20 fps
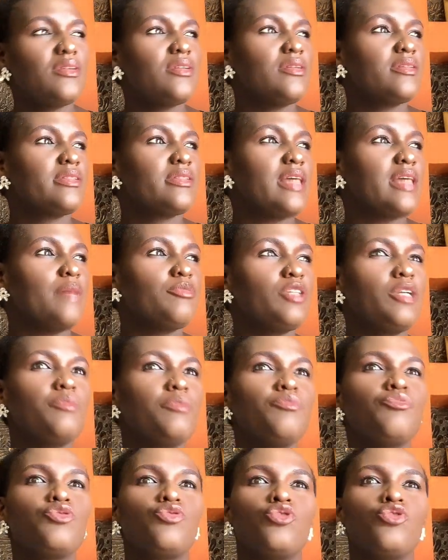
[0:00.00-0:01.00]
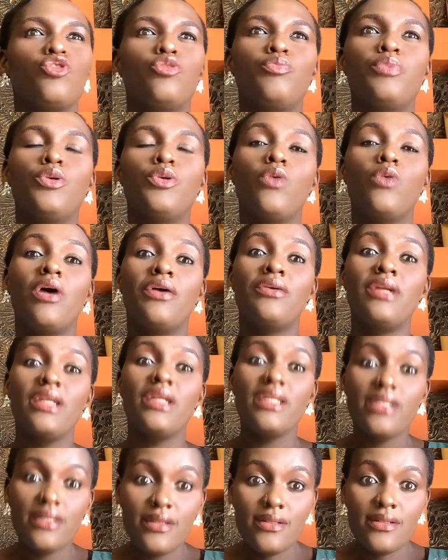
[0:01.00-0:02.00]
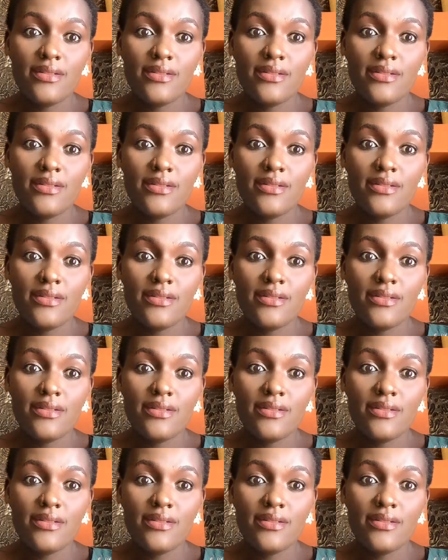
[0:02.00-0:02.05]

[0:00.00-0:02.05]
Sometimes you'll be worried.